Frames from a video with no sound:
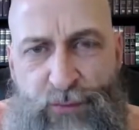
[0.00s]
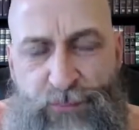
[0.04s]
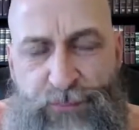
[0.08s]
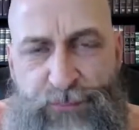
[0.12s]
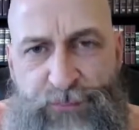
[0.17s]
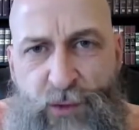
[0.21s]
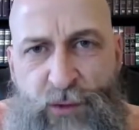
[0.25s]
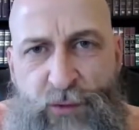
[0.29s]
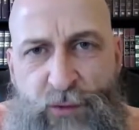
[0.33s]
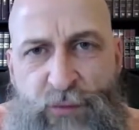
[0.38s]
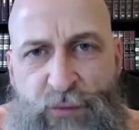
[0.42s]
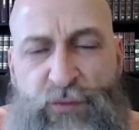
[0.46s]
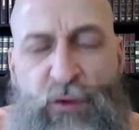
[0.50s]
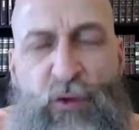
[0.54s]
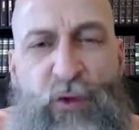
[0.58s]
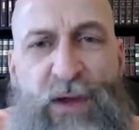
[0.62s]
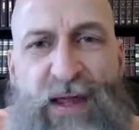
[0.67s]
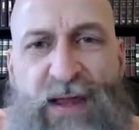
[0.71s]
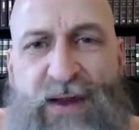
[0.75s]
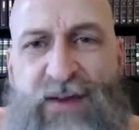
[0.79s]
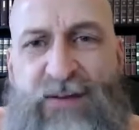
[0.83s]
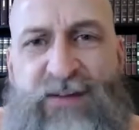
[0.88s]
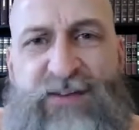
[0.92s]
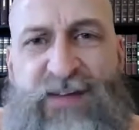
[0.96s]
So let us
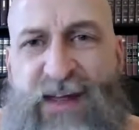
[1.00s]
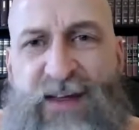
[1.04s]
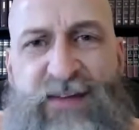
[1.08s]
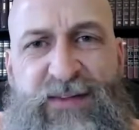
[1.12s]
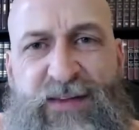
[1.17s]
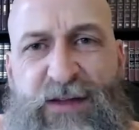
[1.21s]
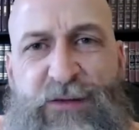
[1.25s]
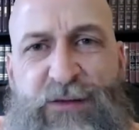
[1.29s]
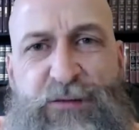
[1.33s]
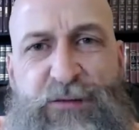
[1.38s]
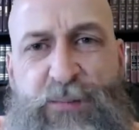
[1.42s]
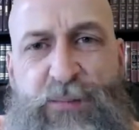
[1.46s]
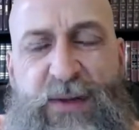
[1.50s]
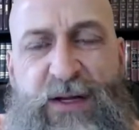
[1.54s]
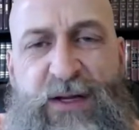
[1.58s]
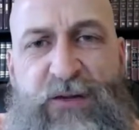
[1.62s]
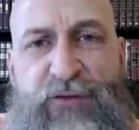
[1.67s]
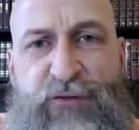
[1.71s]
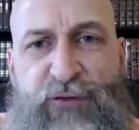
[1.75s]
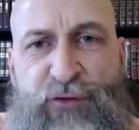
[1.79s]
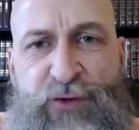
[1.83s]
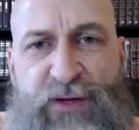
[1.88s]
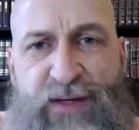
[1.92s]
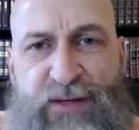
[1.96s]
take this ministry
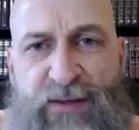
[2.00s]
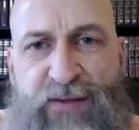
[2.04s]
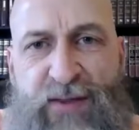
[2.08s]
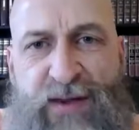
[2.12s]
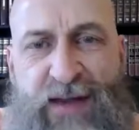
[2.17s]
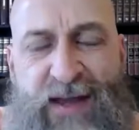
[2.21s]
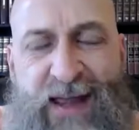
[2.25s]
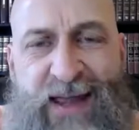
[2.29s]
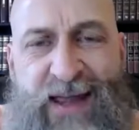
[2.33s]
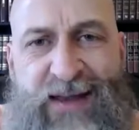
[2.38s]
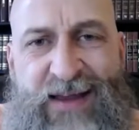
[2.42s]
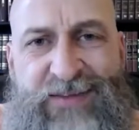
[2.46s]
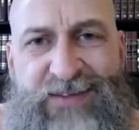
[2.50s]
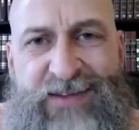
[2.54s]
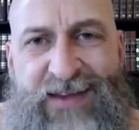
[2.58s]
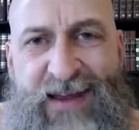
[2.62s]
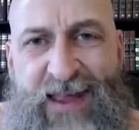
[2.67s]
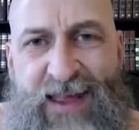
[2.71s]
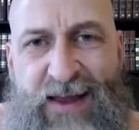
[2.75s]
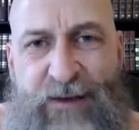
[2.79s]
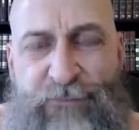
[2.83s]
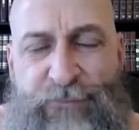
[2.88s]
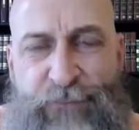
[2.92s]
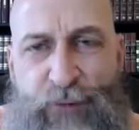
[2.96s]
to the next
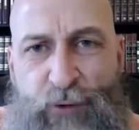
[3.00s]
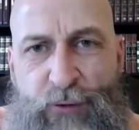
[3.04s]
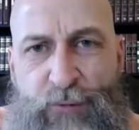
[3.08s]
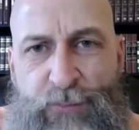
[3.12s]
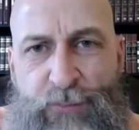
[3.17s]
level